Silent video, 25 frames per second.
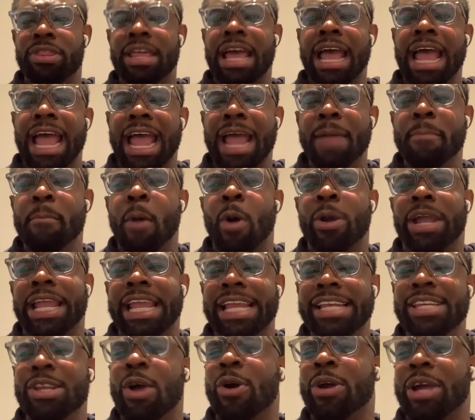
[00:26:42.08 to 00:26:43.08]
there,
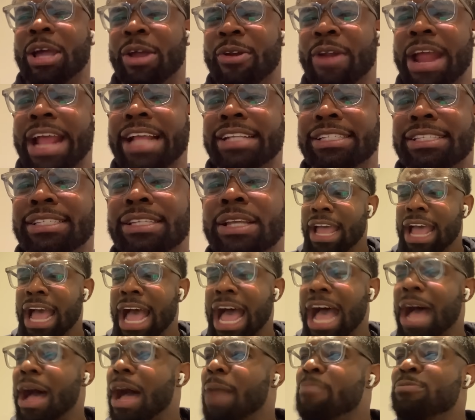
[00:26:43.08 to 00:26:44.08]
mocking Gyökeres.
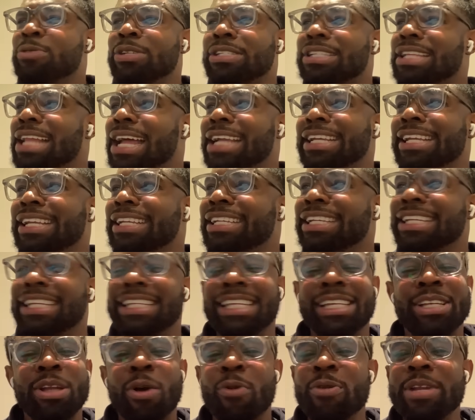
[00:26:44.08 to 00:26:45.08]
I'm just like,
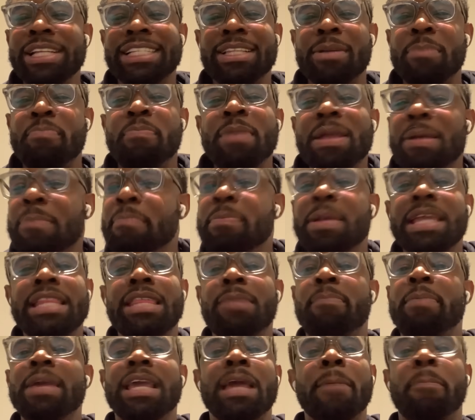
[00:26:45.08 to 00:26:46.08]
you don't need to be
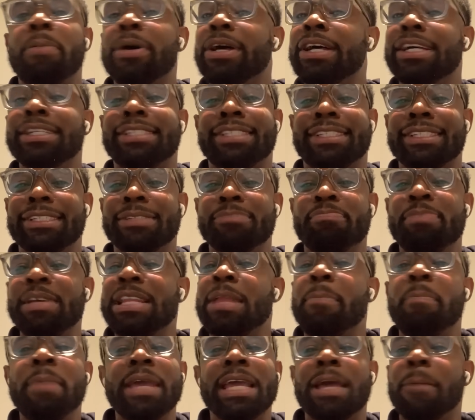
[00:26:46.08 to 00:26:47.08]
the bigger person. Be
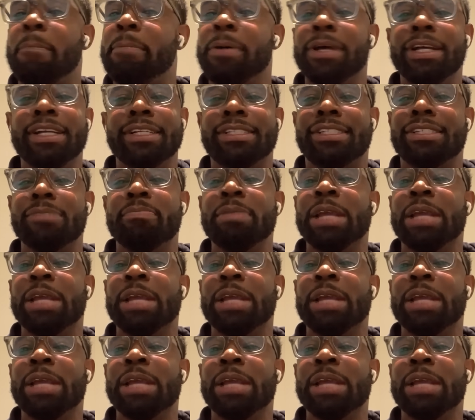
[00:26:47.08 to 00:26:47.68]
the bigger person,